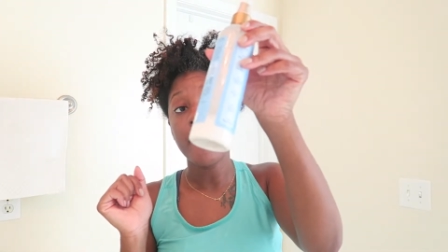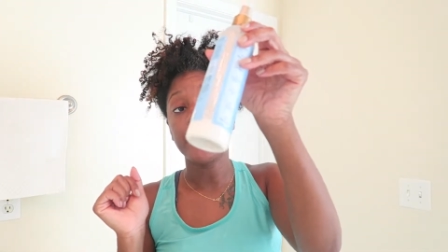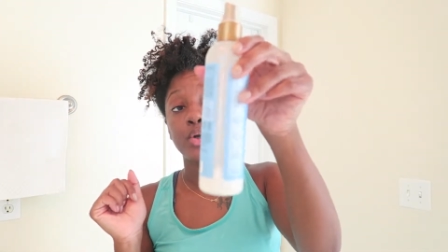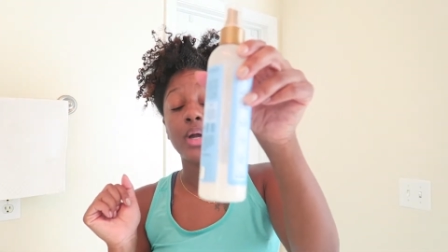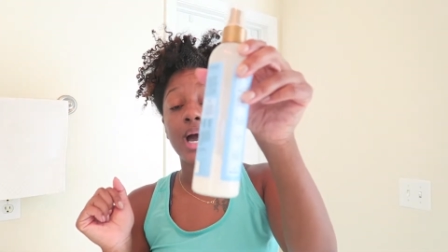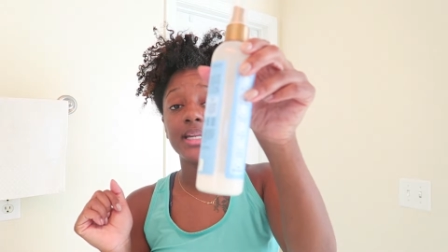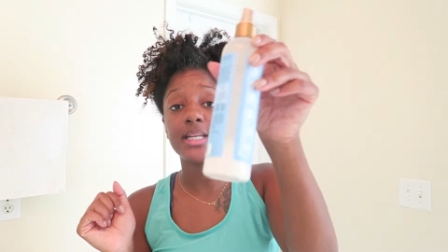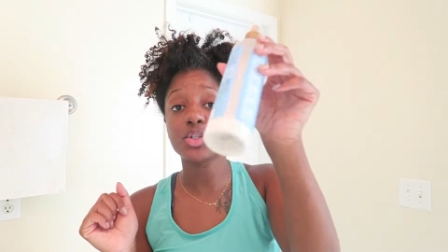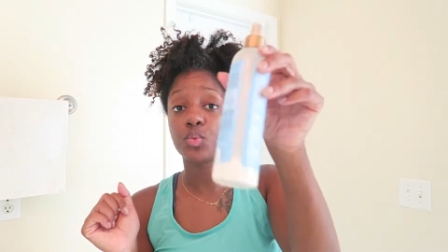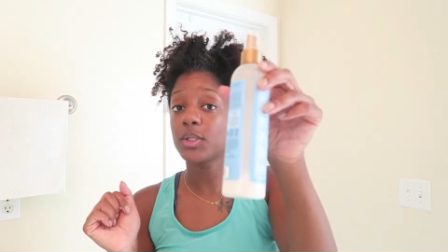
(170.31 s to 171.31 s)
Manuka Honey
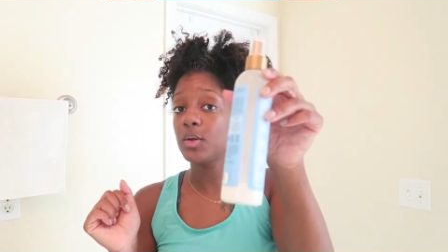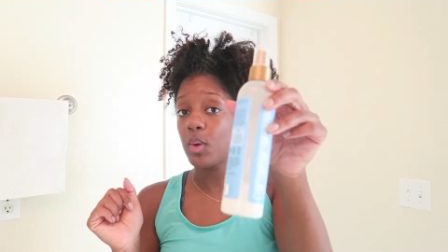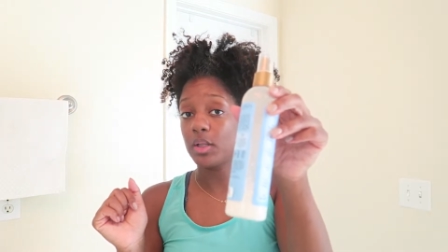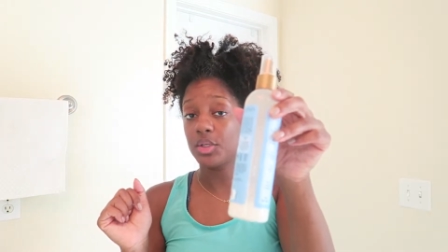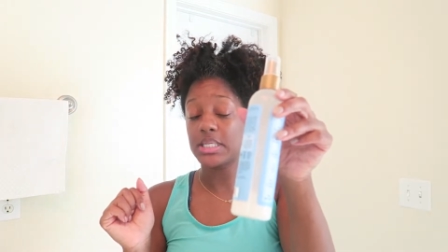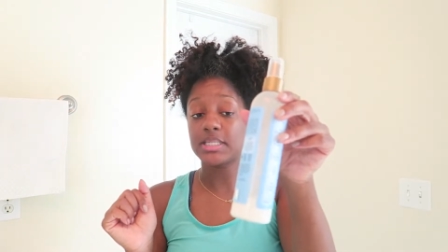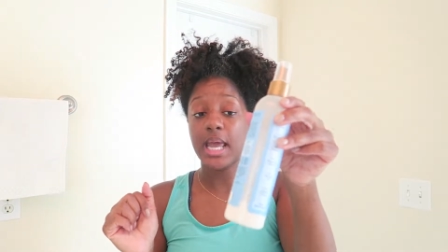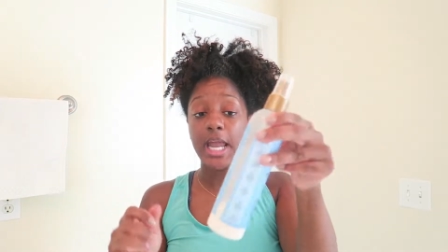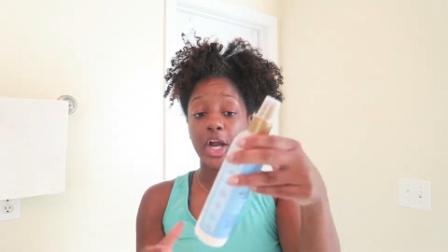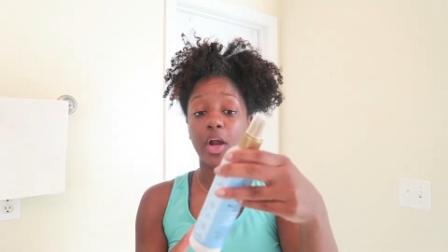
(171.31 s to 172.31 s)
does really well on his
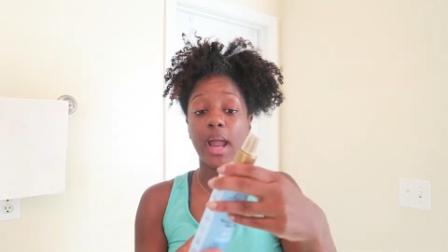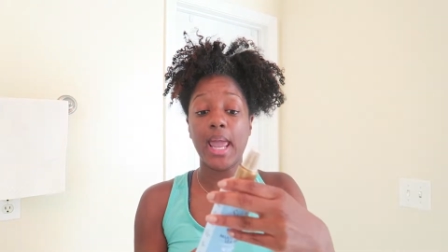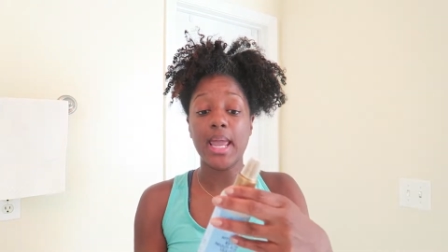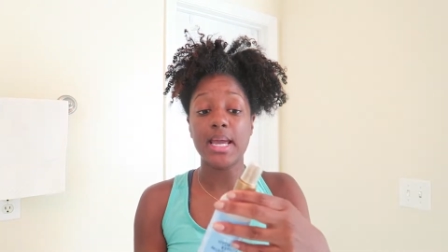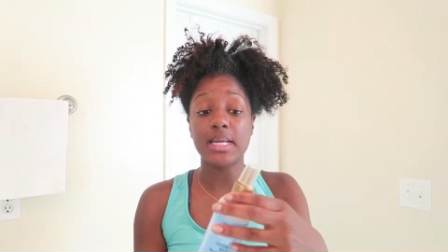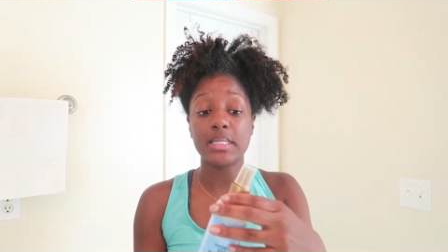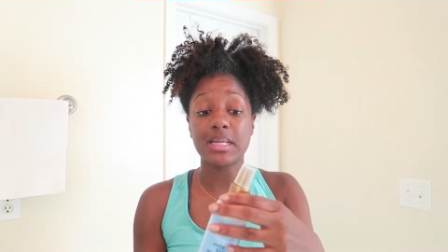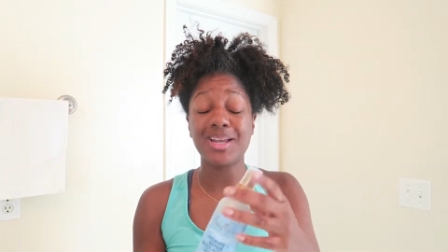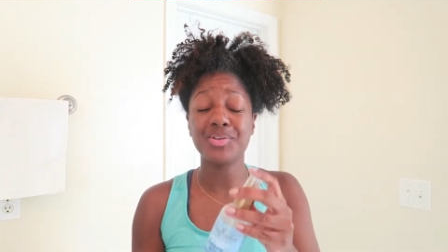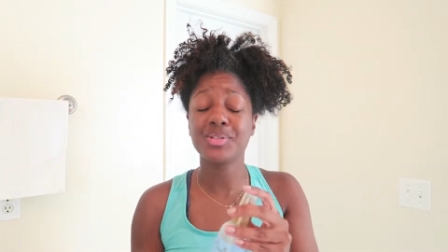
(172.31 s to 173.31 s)
hair and
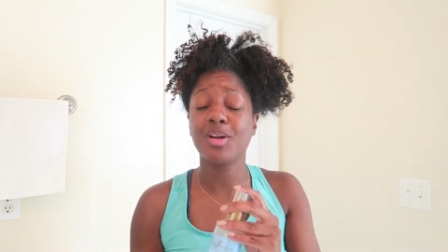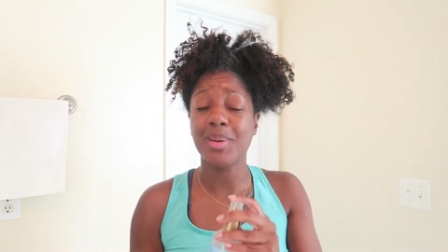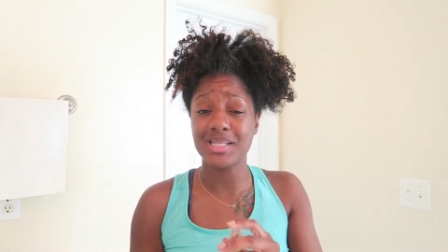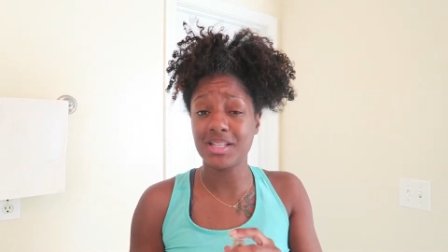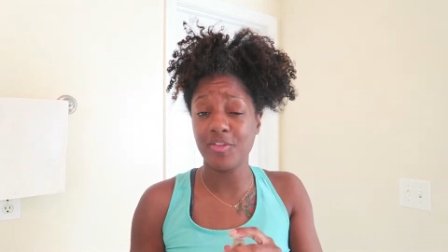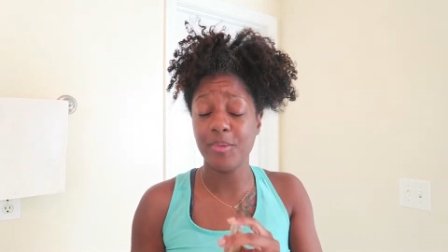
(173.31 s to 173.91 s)
I use it on myself.